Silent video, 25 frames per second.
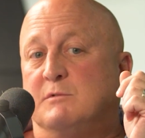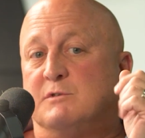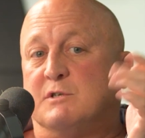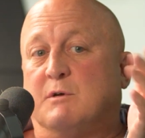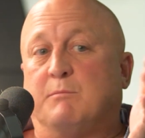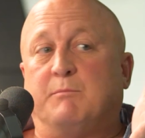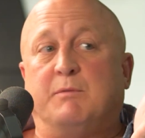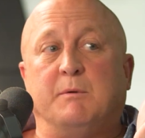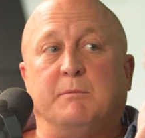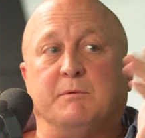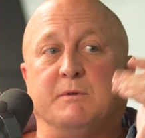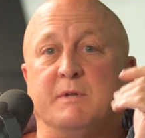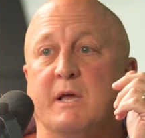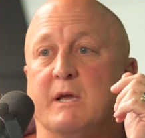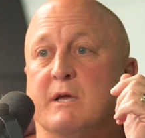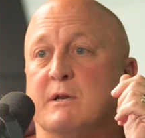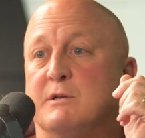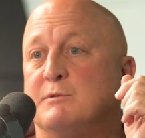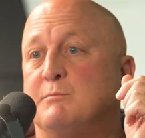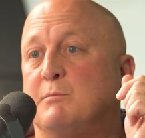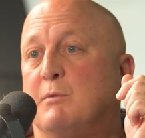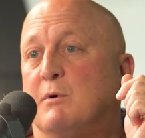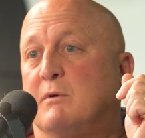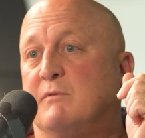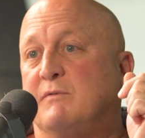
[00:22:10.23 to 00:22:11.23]
Some people take
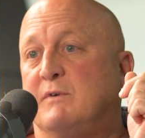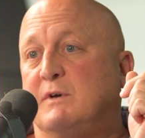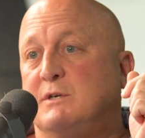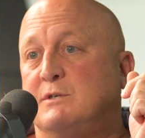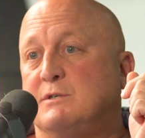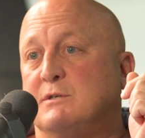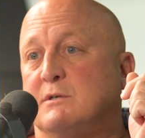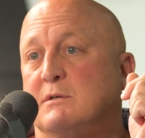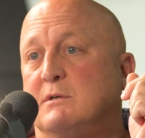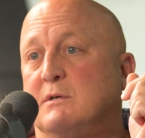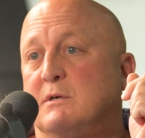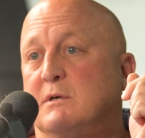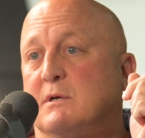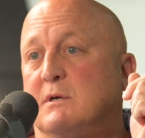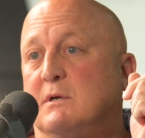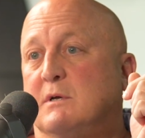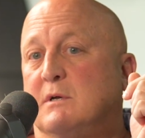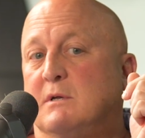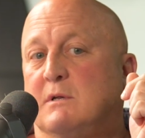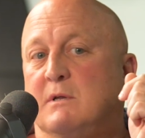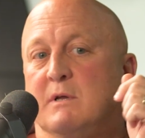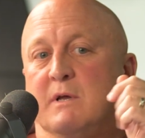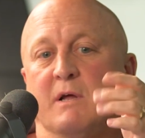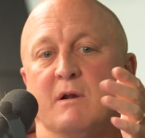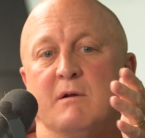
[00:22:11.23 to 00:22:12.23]
it as motivation.
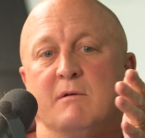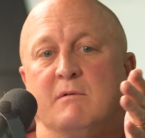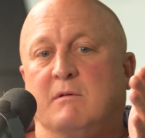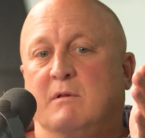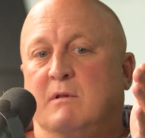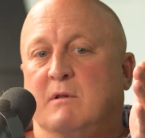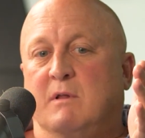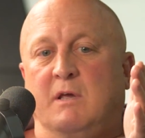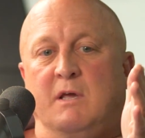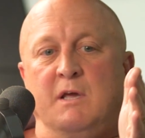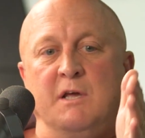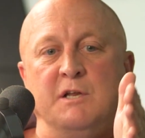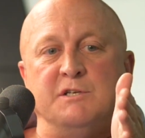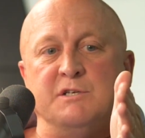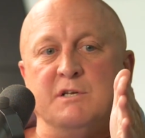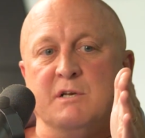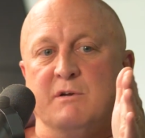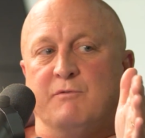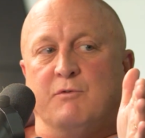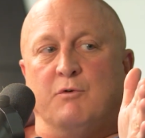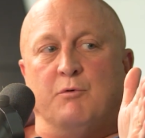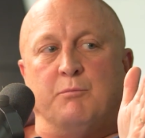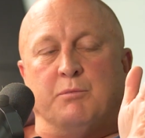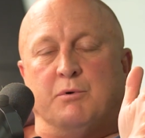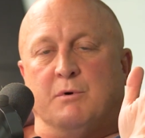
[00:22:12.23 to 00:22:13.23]
Yeah. Each
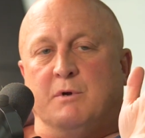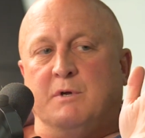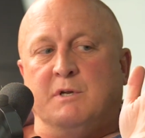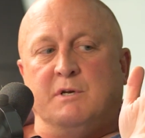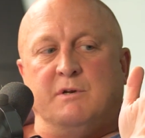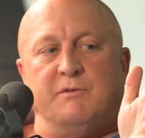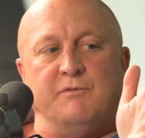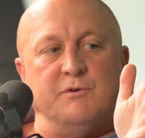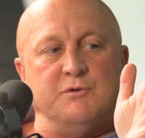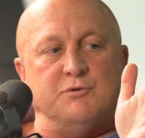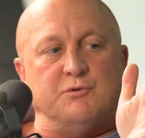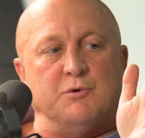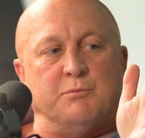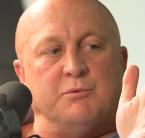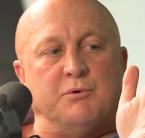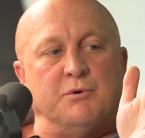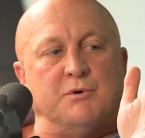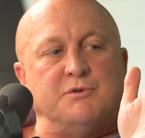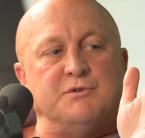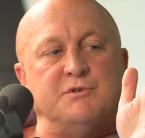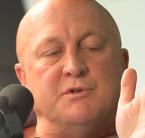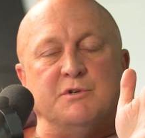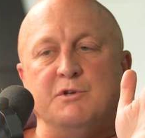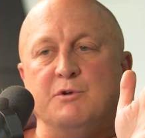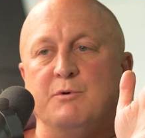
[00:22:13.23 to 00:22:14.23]
individual
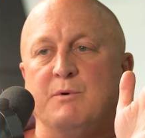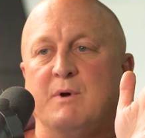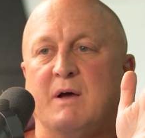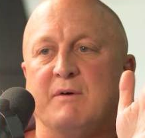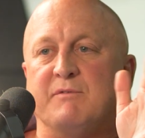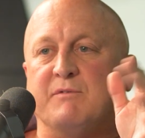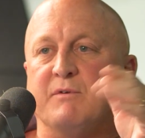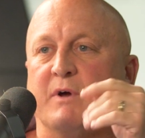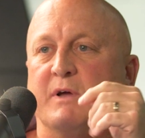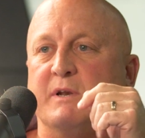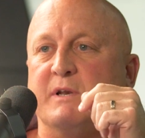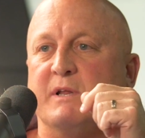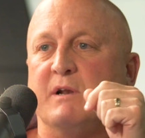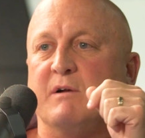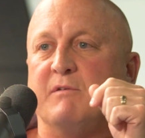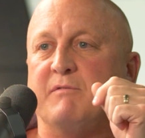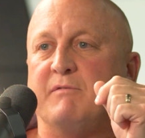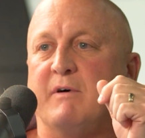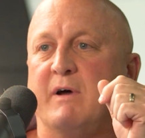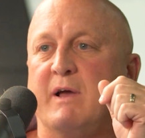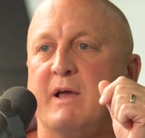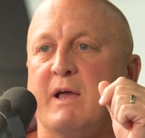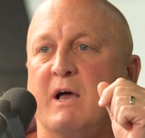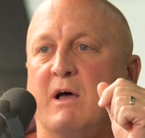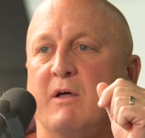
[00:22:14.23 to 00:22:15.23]
person, you have to
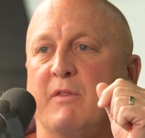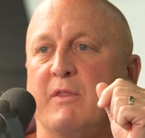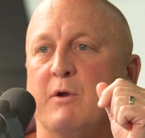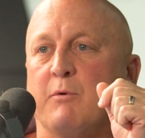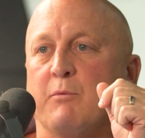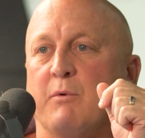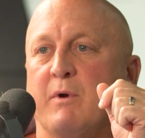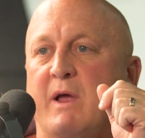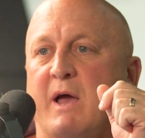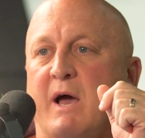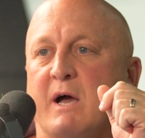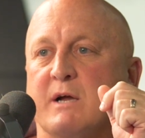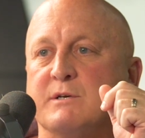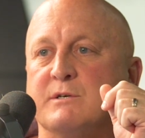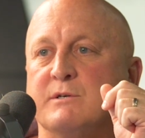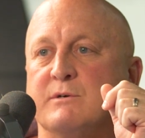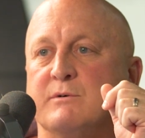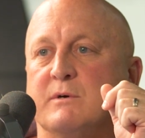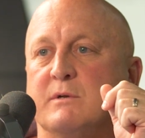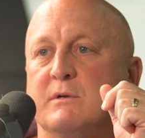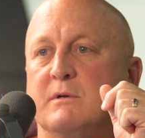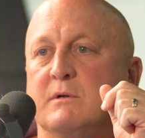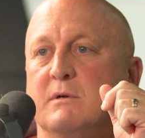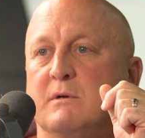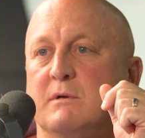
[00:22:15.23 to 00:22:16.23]
identify how they react
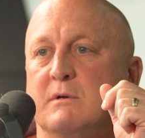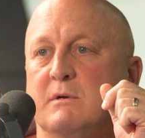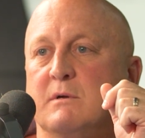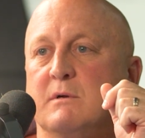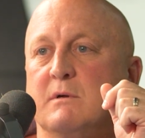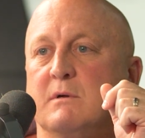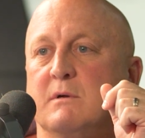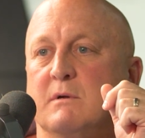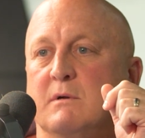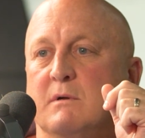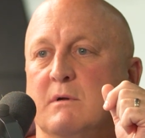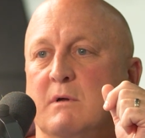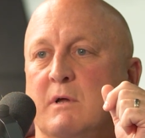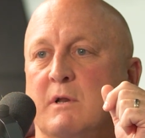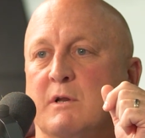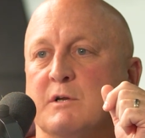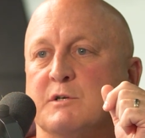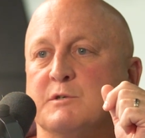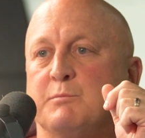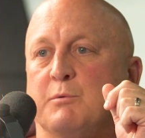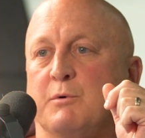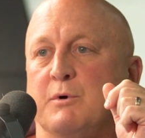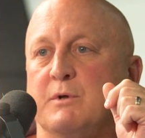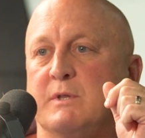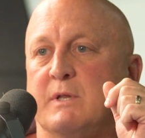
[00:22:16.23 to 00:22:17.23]
to it and
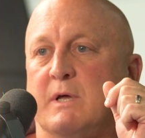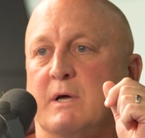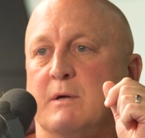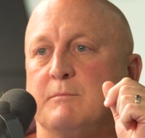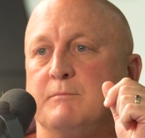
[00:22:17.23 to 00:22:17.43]
exploit